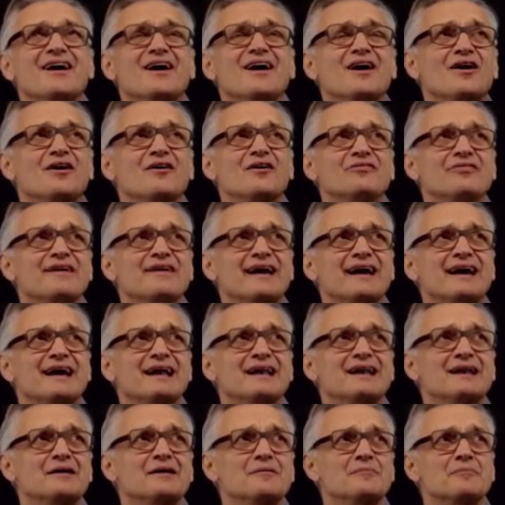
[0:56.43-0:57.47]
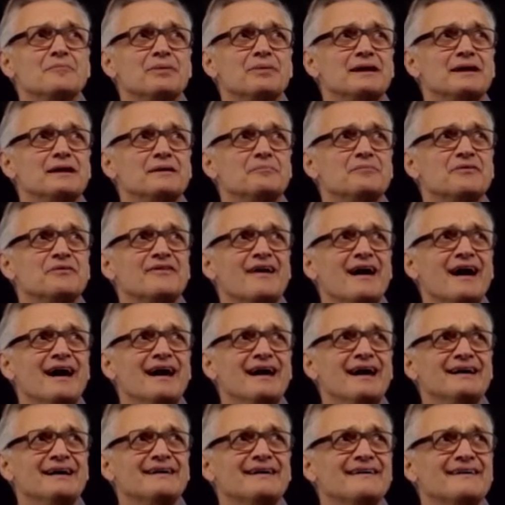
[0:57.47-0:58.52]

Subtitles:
of L P psi.